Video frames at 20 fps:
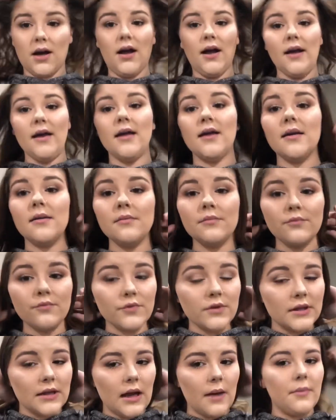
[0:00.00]
I'm
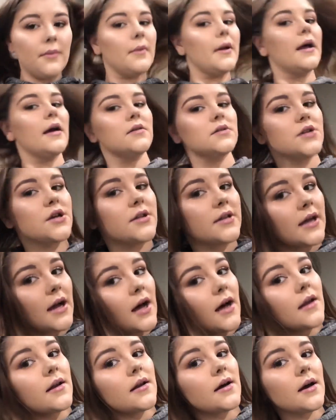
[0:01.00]
really happy about how it turned
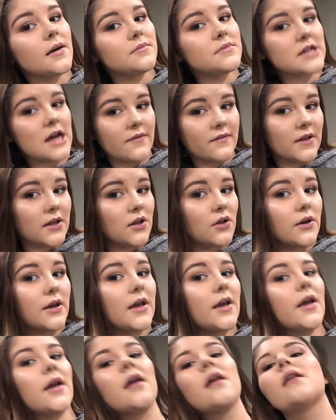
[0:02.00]
out. I'm definitely
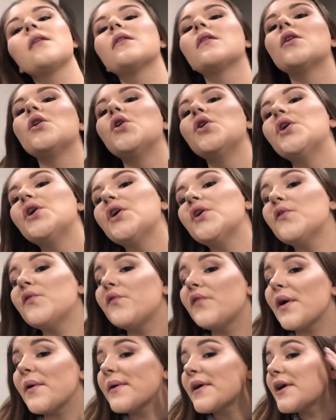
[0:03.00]
looking
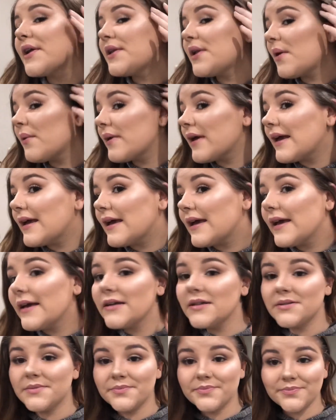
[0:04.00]
very glowy.
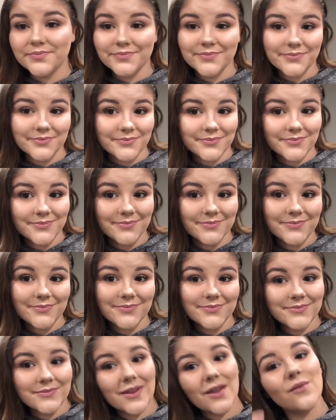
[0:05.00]

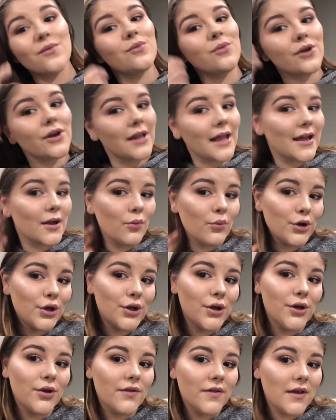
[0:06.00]
What do
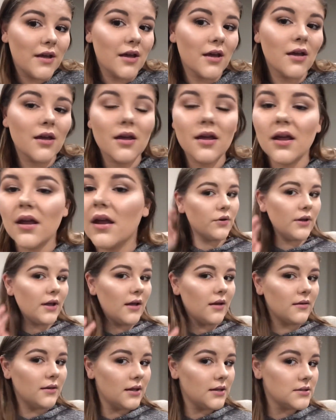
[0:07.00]
you think?
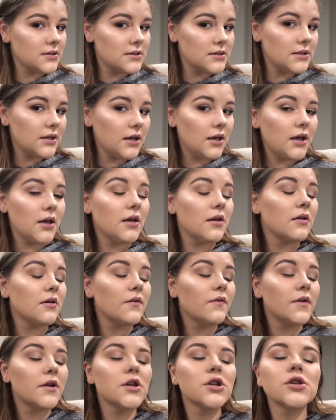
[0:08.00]
Yeah, that's the
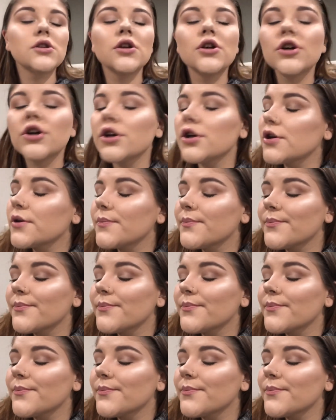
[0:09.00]
finished look.